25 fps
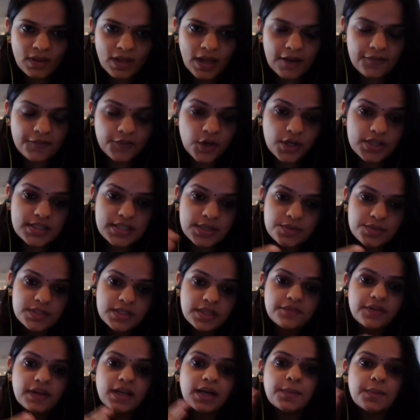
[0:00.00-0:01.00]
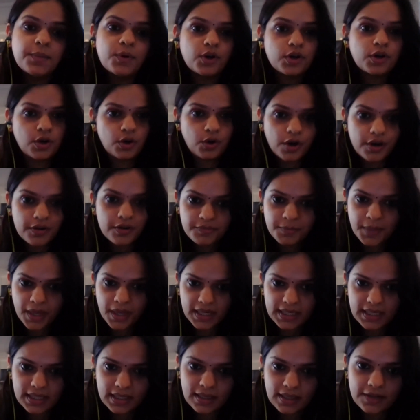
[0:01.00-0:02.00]
Of course, I was giving up on a lot of
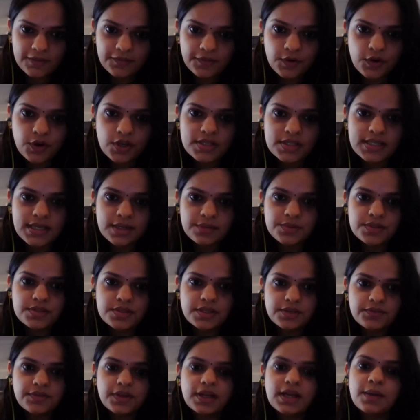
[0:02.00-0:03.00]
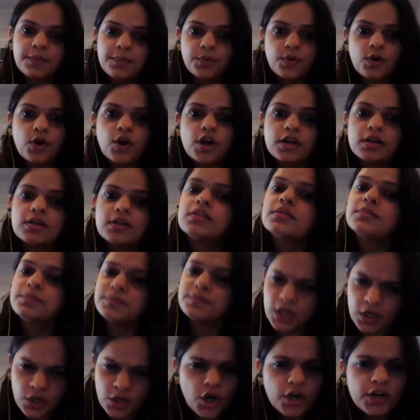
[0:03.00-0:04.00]
money. Of course, I was giving up on
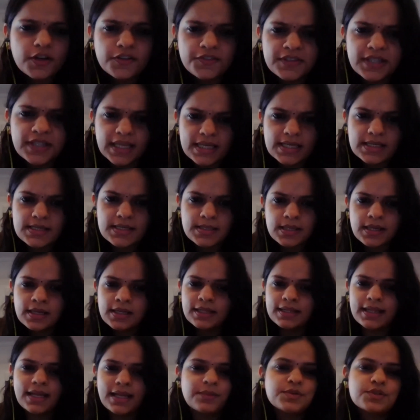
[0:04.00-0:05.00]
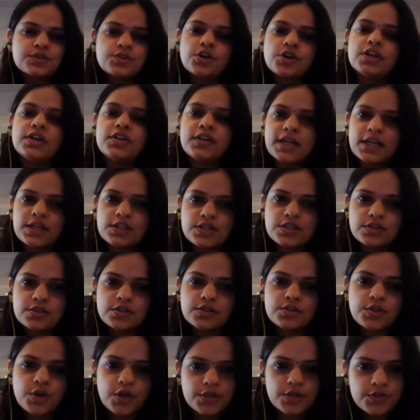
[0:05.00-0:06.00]
a lot of things. That was not a
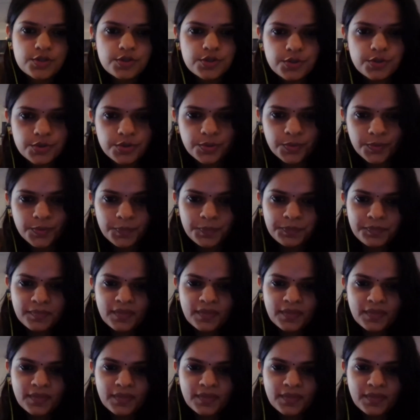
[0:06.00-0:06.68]
traditional choice to do.